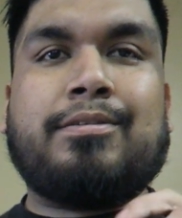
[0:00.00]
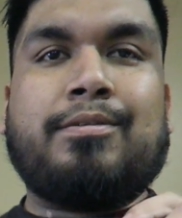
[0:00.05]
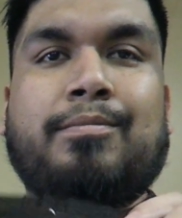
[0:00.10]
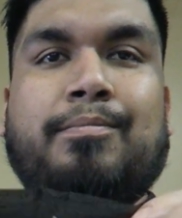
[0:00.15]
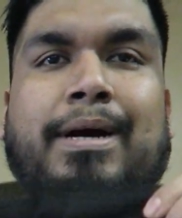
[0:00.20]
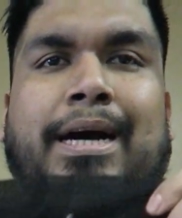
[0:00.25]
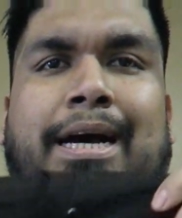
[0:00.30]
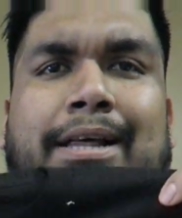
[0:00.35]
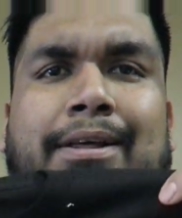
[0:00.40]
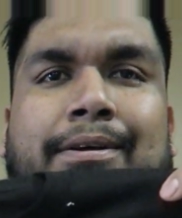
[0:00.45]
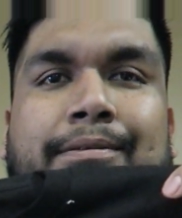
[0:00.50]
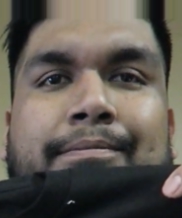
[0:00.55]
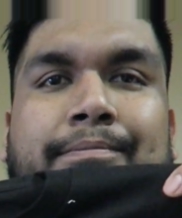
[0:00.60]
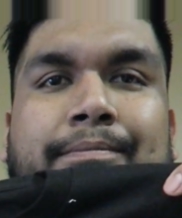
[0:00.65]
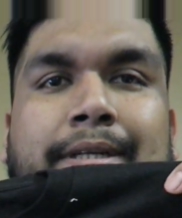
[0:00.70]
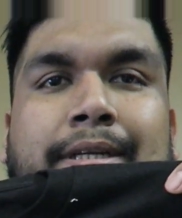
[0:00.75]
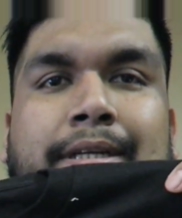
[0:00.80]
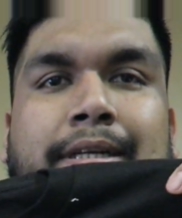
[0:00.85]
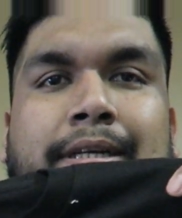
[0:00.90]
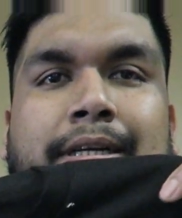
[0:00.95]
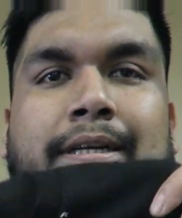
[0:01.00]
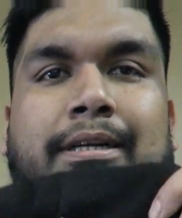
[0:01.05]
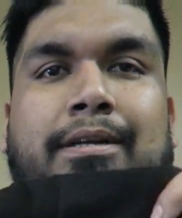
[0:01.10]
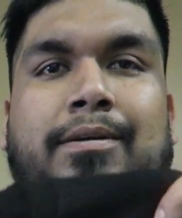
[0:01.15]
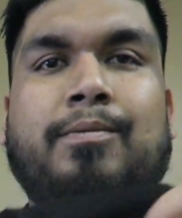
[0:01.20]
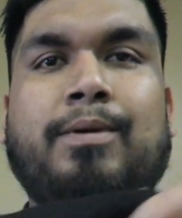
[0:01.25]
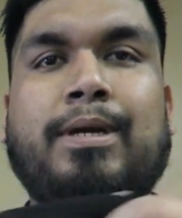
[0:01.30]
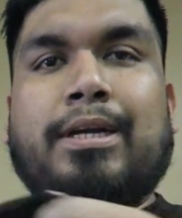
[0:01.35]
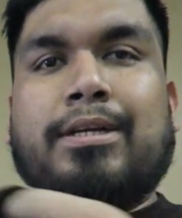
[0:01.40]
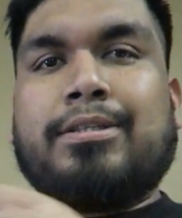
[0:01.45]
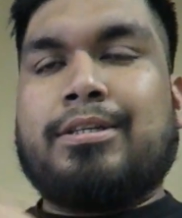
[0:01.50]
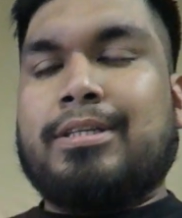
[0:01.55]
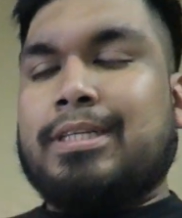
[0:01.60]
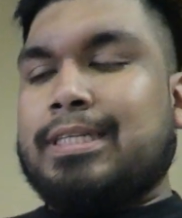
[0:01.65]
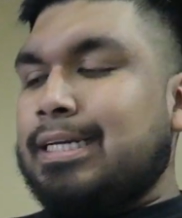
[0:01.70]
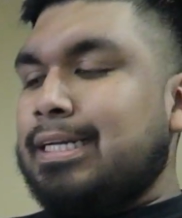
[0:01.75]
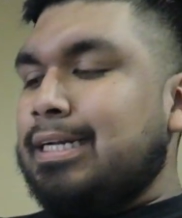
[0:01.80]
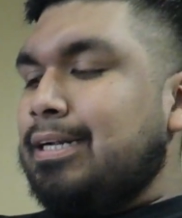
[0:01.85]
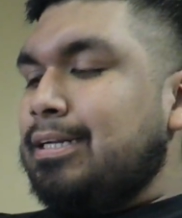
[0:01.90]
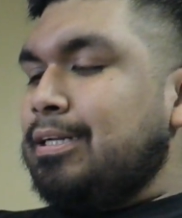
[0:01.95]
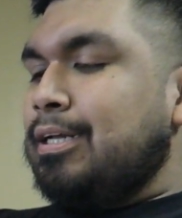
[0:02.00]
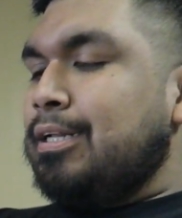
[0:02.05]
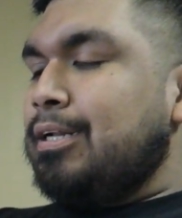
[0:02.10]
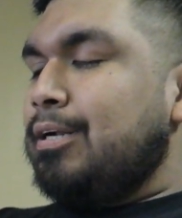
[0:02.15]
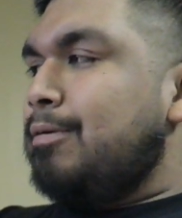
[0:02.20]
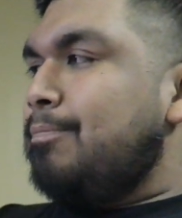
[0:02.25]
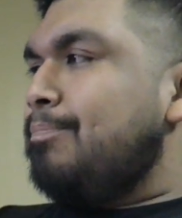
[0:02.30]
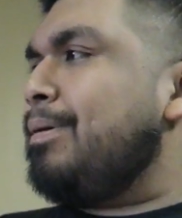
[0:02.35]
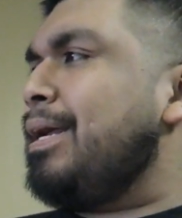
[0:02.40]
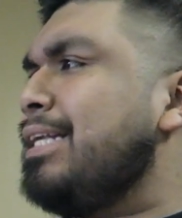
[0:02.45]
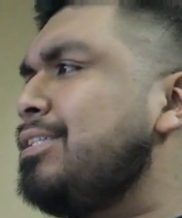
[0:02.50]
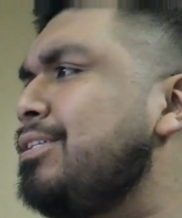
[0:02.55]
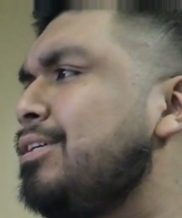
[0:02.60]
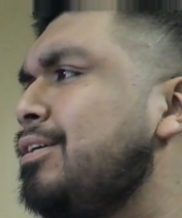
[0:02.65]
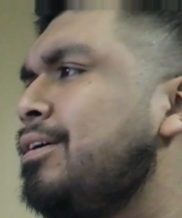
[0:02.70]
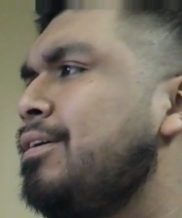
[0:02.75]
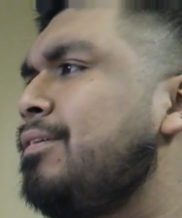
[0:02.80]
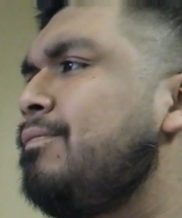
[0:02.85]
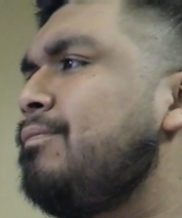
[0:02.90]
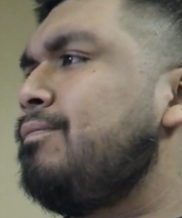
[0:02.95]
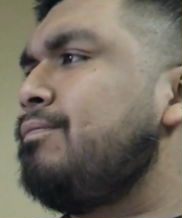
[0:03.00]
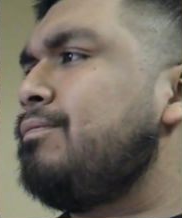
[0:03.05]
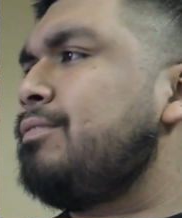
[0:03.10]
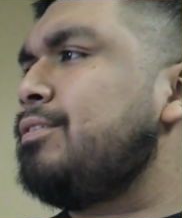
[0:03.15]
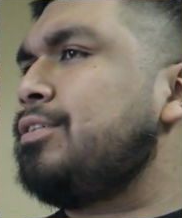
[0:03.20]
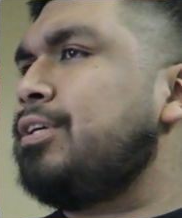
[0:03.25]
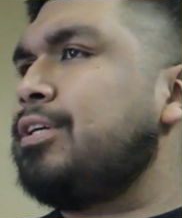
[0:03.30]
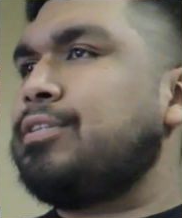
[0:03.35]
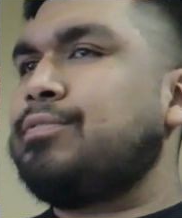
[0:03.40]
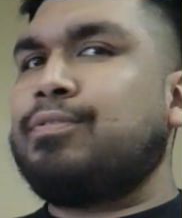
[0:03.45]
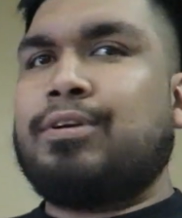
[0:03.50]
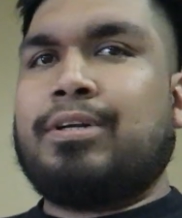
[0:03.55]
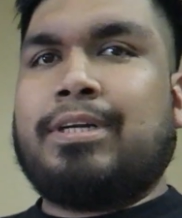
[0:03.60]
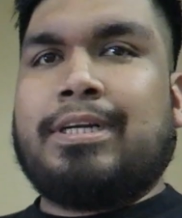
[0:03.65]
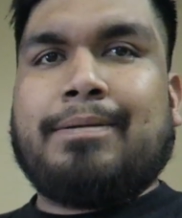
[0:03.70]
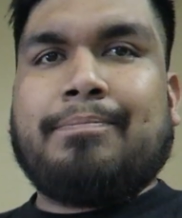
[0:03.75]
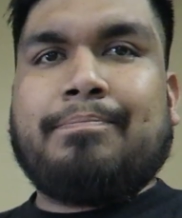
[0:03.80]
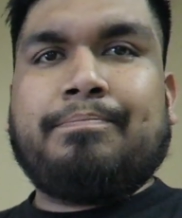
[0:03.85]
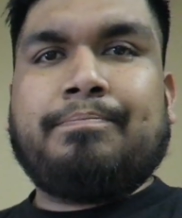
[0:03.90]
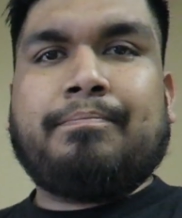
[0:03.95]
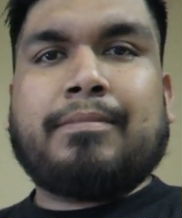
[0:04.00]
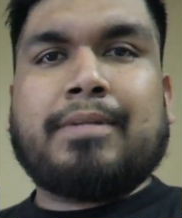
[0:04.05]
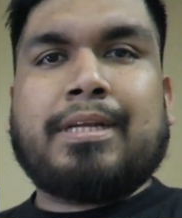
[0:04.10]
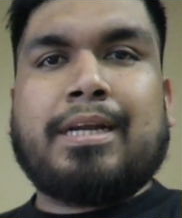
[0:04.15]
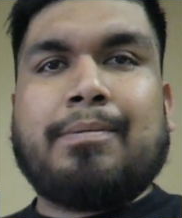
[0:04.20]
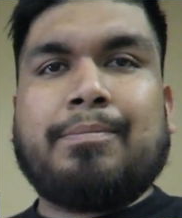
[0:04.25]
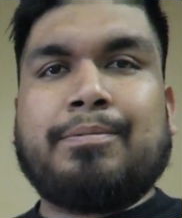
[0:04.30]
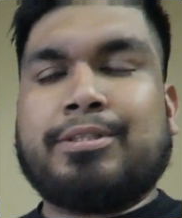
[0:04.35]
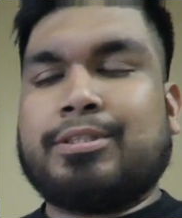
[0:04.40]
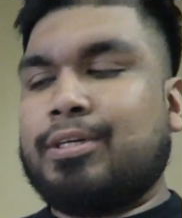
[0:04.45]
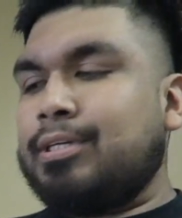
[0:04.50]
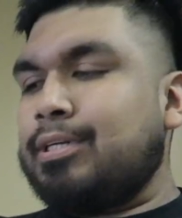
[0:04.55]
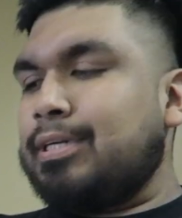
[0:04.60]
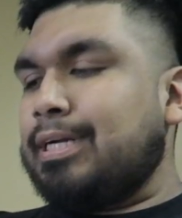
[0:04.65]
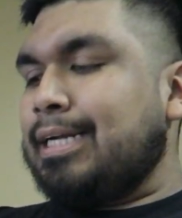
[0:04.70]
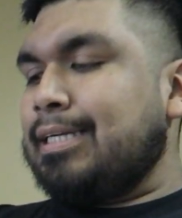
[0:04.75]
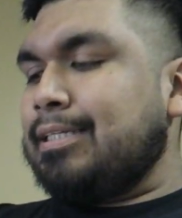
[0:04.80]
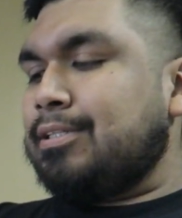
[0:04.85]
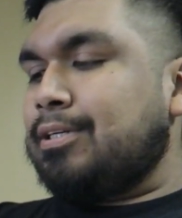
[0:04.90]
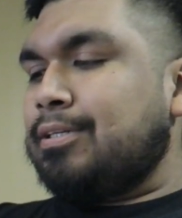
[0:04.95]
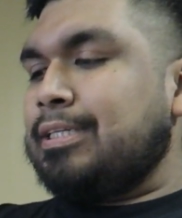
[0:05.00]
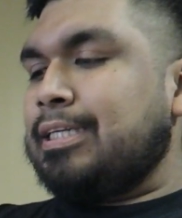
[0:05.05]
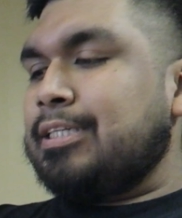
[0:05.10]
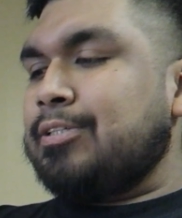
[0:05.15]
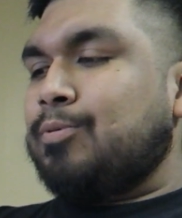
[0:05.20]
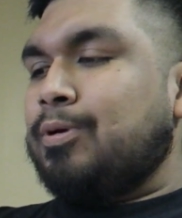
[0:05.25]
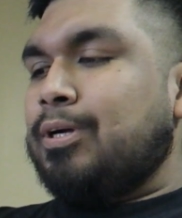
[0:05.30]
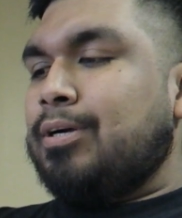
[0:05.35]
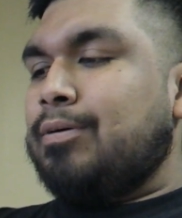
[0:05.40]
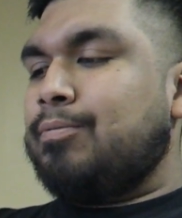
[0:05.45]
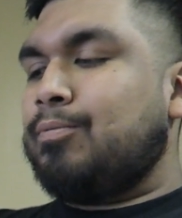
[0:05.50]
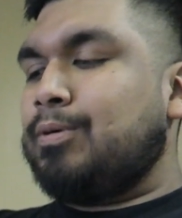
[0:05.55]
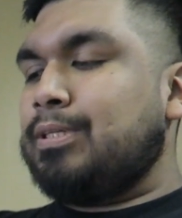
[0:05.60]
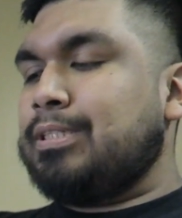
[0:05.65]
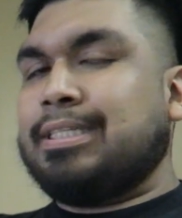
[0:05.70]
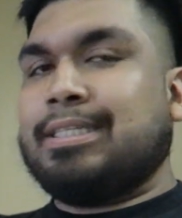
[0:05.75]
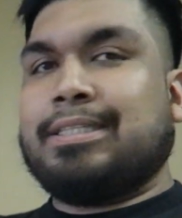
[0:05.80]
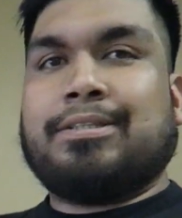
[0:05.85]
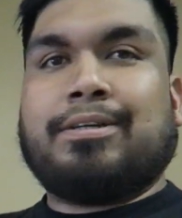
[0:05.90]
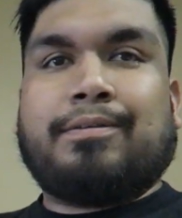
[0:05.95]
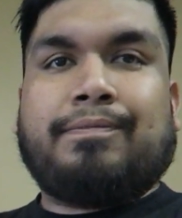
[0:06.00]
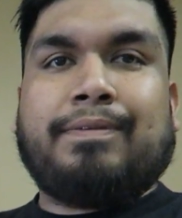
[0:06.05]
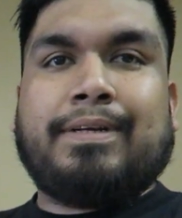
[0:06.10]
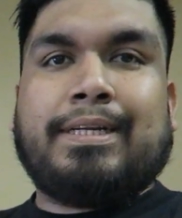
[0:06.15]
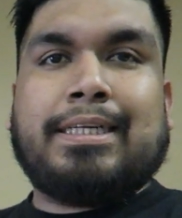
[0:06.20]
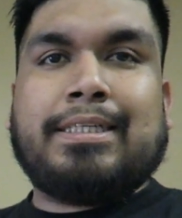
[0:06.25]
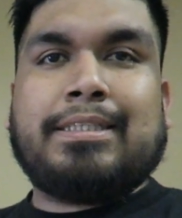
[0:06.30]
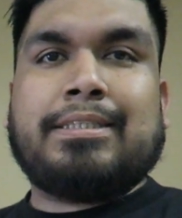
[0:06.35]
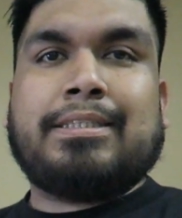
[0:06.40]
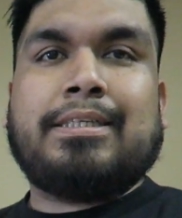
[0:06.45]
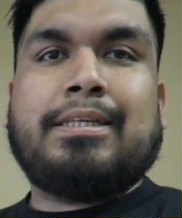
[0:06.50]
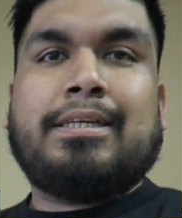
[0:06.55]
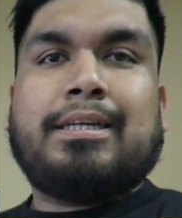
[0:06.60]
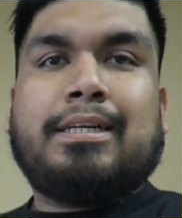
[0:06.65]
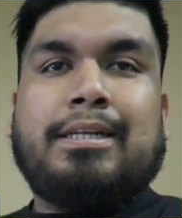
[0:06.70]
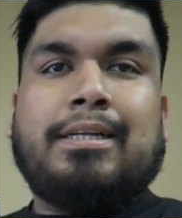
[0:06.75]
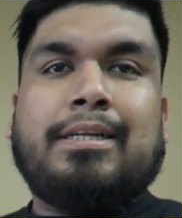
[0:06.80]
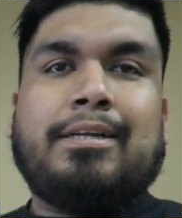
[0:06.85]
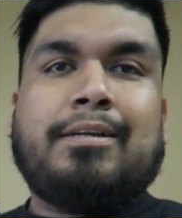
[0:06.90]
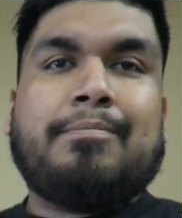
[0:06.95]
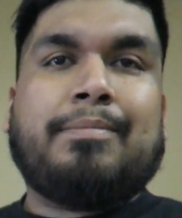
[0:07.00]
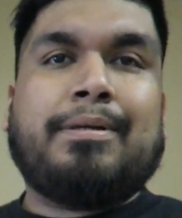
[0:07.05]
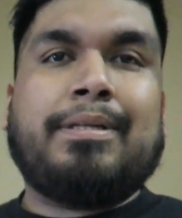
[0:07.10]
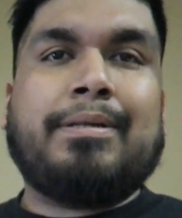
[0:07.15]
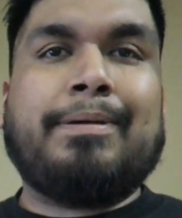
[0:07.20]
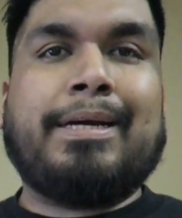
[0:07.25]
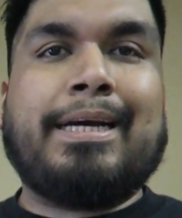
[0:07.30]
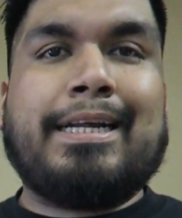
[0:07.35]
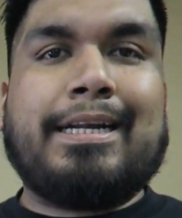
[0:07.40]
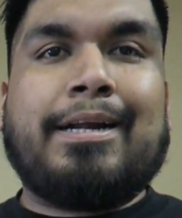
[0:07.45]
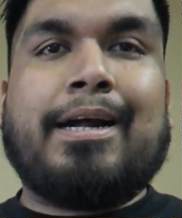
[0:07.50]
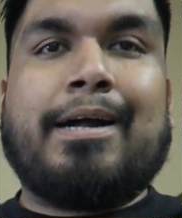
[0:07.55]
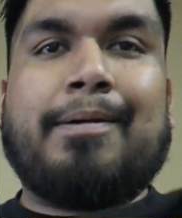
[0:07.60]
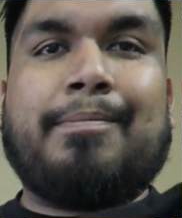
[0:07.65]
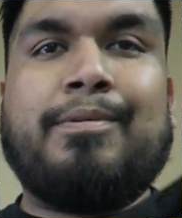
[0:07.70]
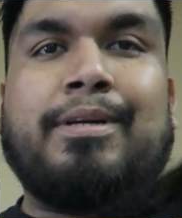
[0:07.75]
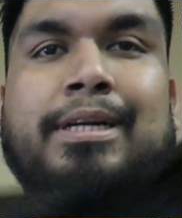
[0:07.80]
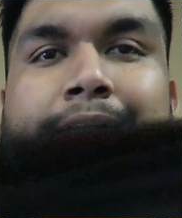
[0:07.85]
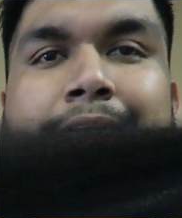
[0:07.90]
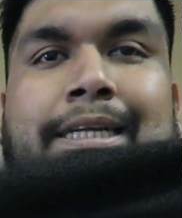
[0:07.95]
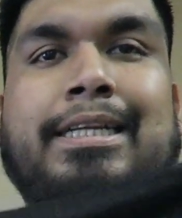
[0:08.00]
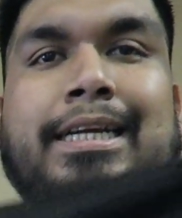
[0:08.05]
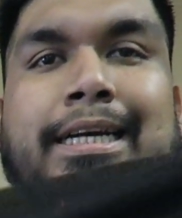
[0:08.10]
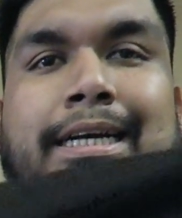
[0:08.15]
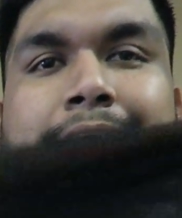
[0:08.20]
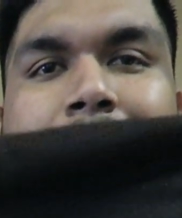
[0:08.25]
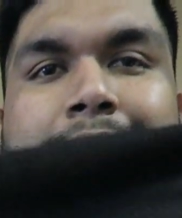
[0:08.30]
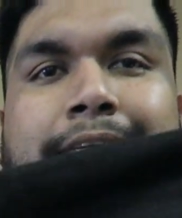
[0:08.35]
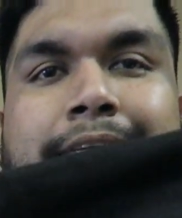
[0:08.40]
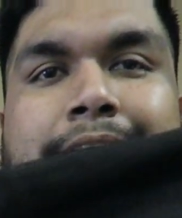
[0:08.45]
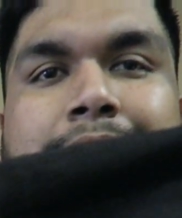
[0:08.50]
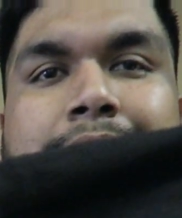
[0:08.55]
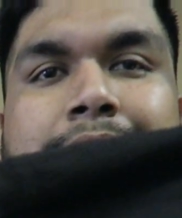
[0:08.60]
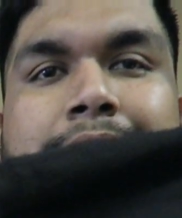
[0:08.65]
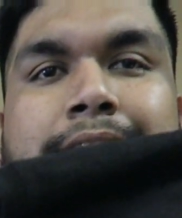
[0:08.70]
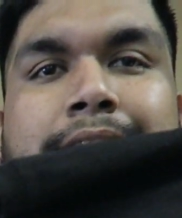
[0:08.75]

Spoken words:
Tumbado. We also did another batch of shirts for him. I'm gonna show you guys those as well once these are finished. But man, I'm really digging these.